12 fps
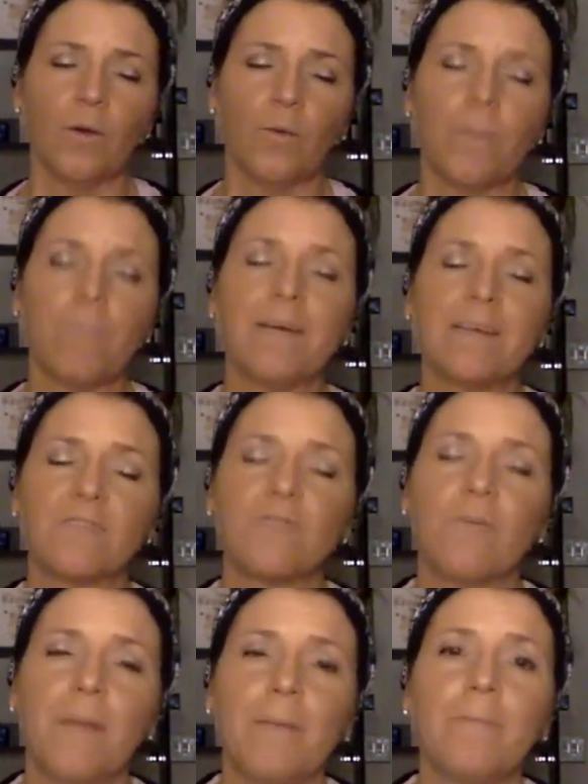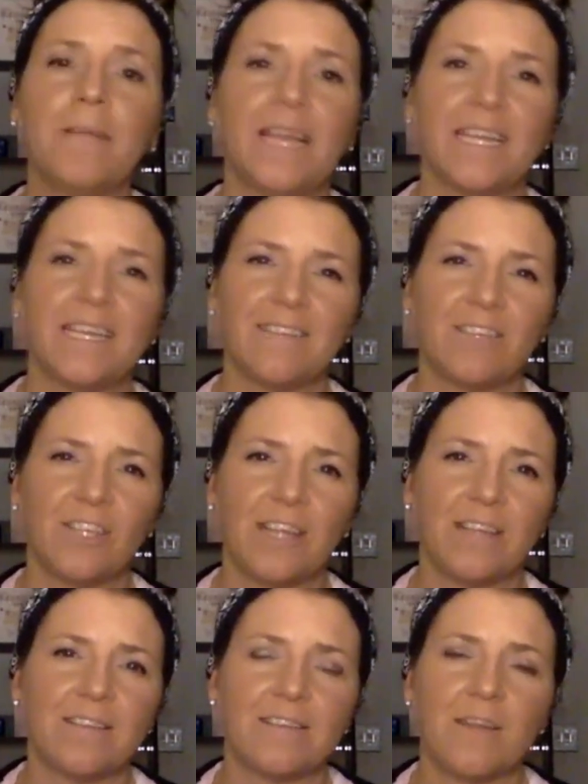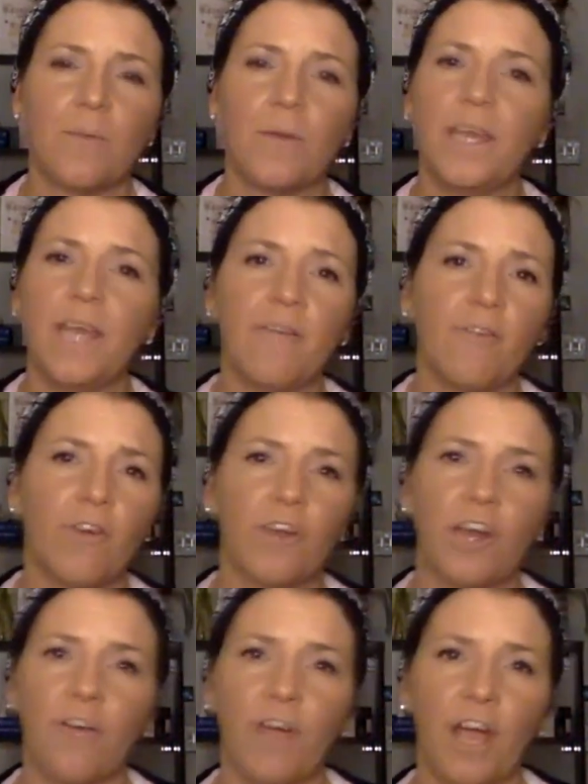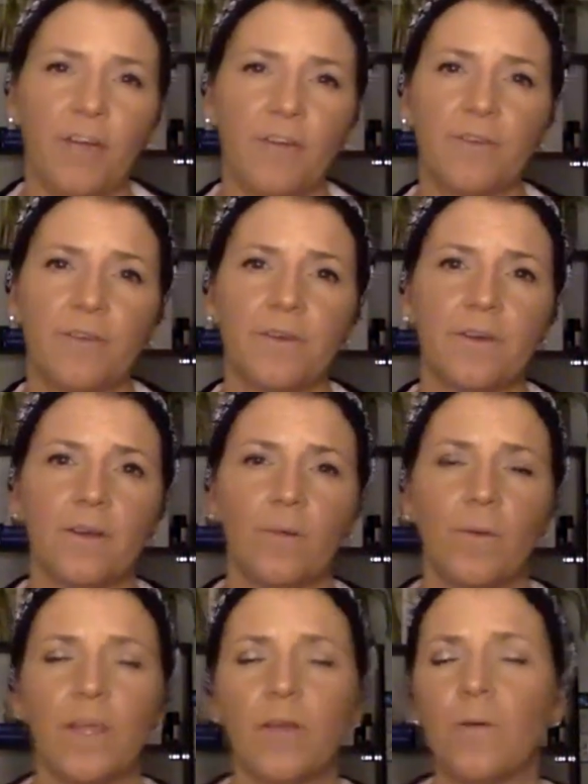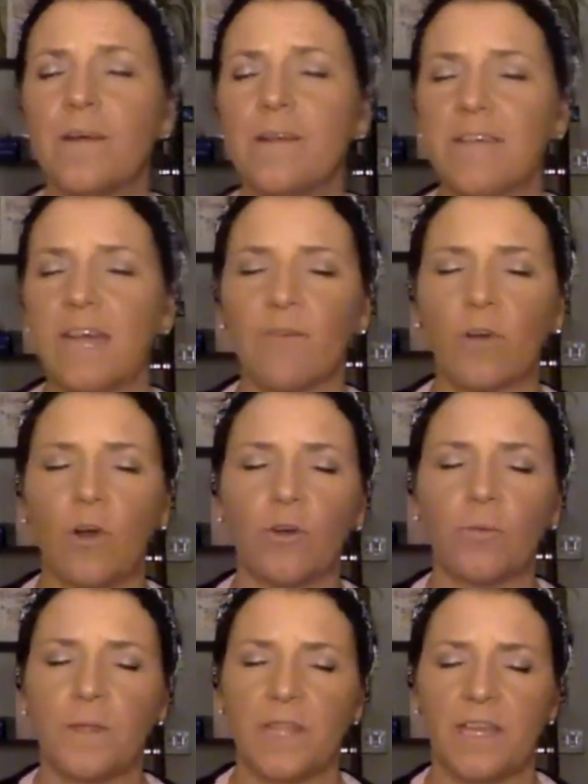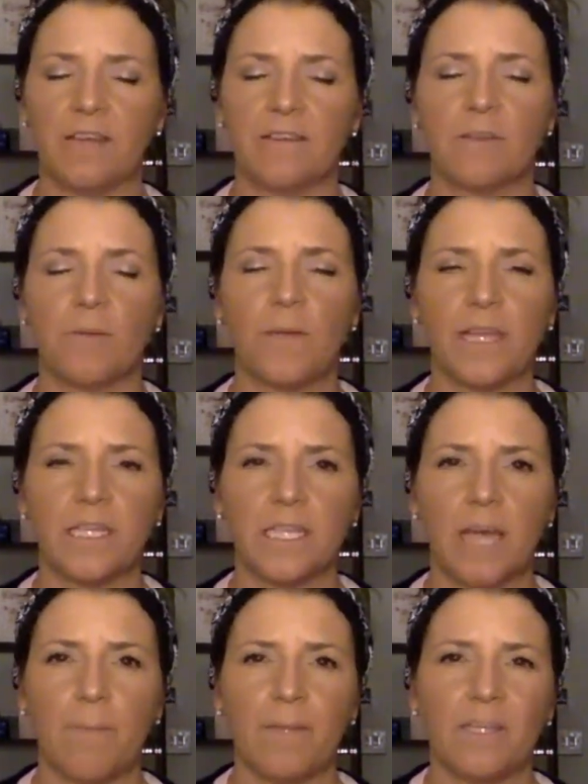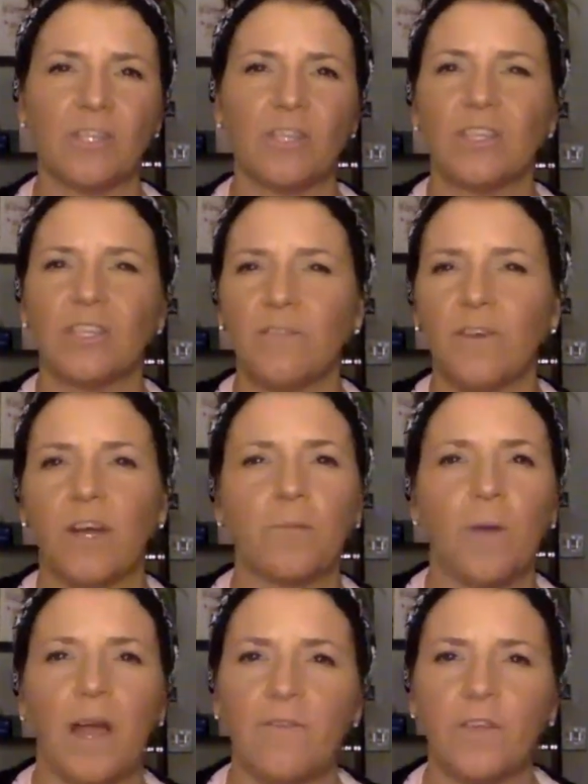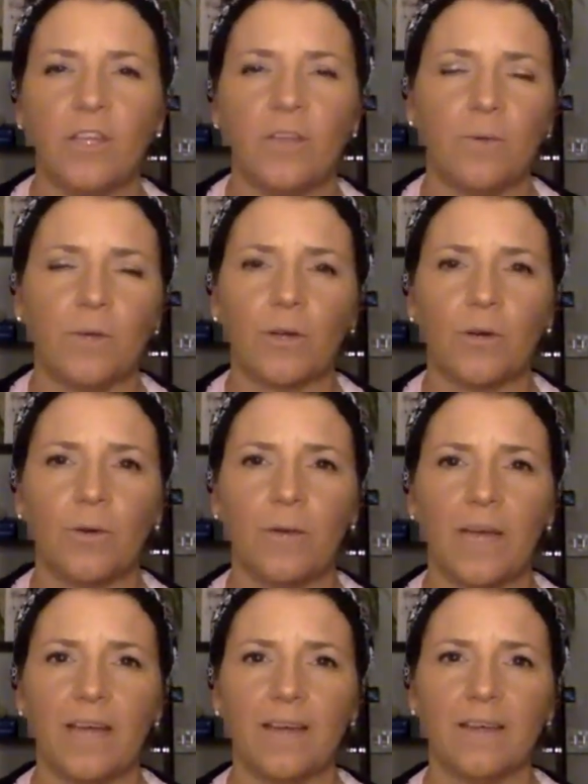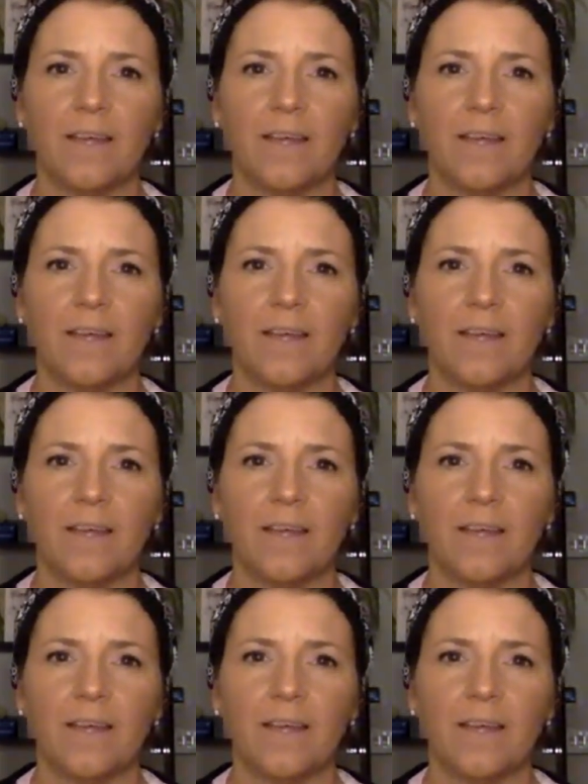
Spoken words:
We must remember, ladies and gents, that we're never on our own. We always have God within us that we can tap into, the divine, whatever you want to call it.